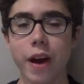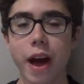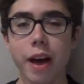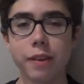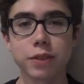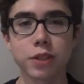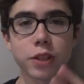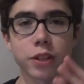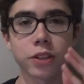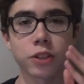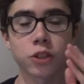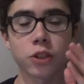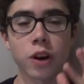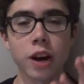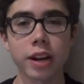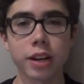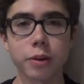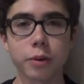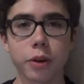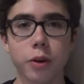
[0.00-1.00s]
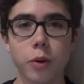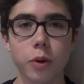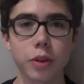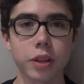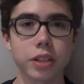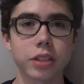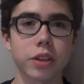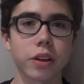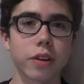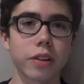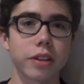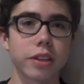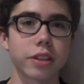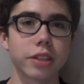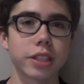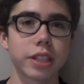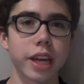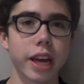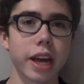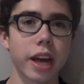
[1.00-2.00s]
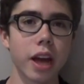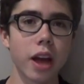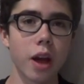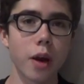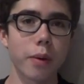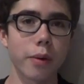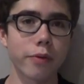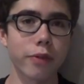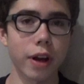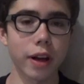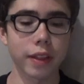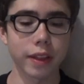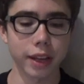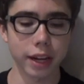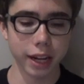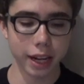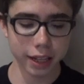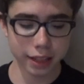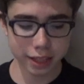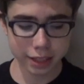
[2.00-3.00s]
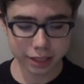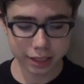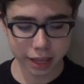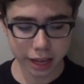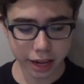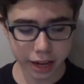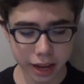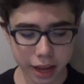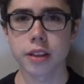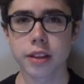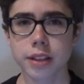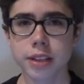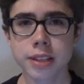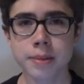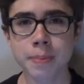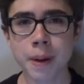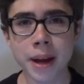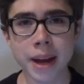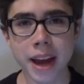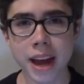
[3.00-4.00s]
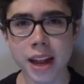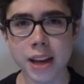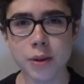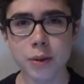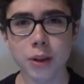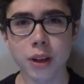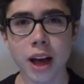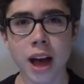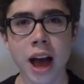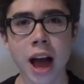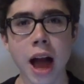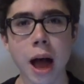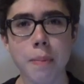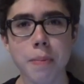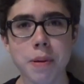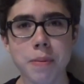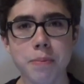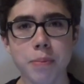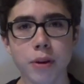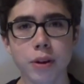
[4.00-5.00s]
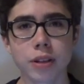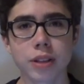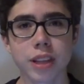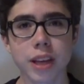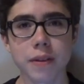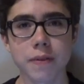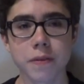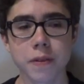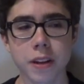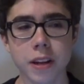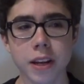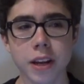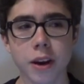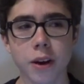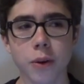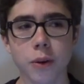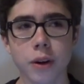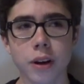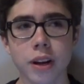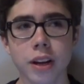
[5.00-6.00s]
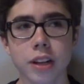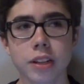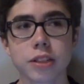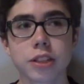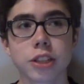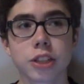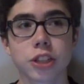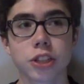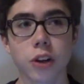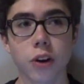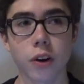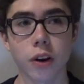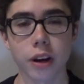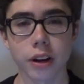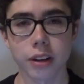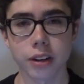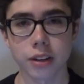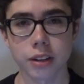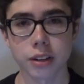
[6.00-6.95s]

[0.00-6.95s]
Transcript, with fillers: After trying to record this earlier today, we're finally gonna get this in. This is my annual happy birthday video to Sean.